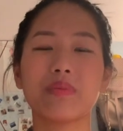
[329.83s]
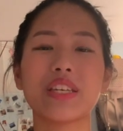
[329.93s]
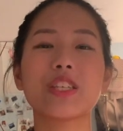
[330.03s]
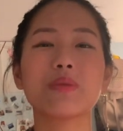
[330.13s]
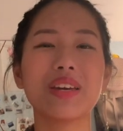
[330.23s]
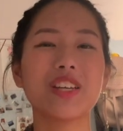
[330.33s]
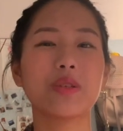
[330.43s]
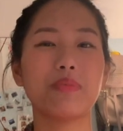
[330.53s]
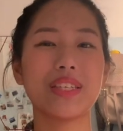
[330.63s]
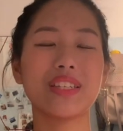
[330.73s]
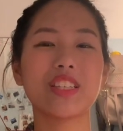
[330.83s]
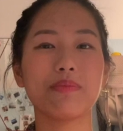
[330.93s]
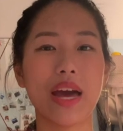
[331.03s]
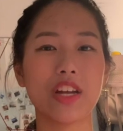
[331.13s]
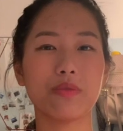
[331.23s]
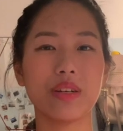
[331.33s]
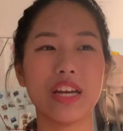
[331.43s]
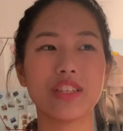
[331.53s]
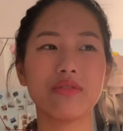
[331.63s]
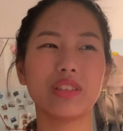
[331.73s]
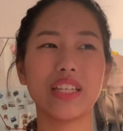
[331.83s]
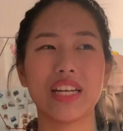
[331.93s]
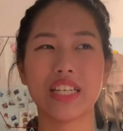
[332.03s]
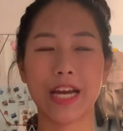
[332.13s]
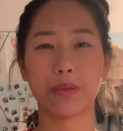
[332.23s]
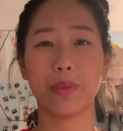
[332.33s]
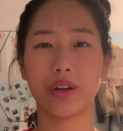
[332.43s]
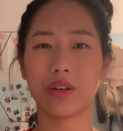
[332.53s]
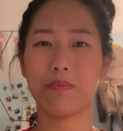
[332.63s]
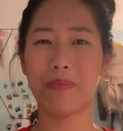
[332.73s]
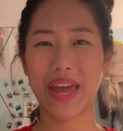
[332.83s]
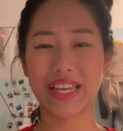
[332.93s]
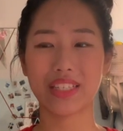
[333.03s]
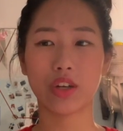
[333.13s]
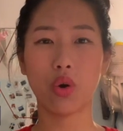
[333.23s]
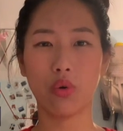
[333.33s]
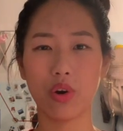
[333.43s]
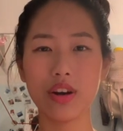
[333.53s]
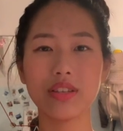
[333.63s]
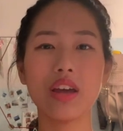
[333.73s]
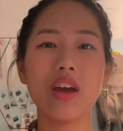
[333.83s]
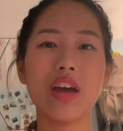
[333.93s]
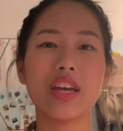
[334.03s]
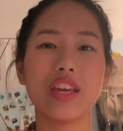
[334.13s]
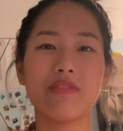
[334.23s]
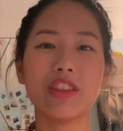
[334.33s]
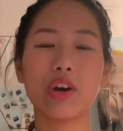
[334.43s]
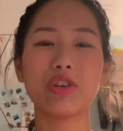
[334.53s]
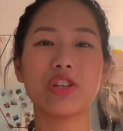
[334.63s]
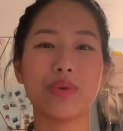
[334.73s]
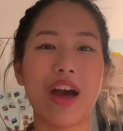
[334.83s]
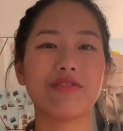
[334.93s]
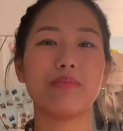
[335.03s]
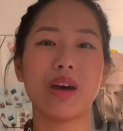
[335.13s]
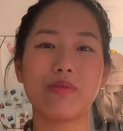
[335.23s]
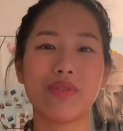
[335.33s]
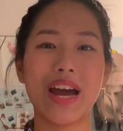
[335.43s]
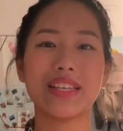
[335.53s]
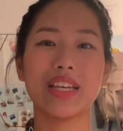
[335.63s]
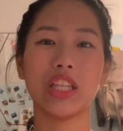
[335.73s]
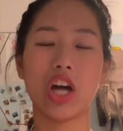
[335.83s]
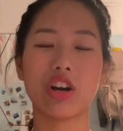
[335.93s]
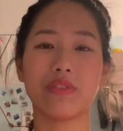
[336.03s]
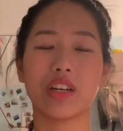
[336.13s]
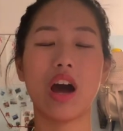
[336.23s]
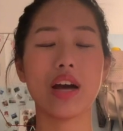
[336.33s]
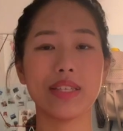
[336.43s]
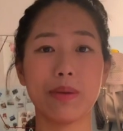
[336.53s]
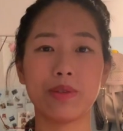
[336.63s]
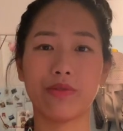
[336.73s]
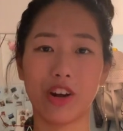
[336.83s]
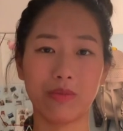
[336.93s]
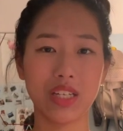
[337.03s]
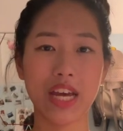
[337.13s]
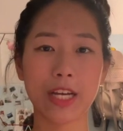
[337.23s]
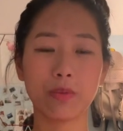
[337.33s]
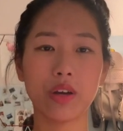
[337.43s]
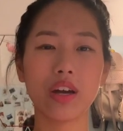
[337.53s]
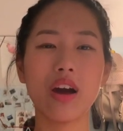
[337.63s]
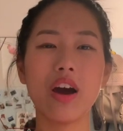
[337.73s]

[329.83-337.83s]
This is because business management isn't really a textbook-based course, even though you do have to memorize a lot of the concepts from the textbook,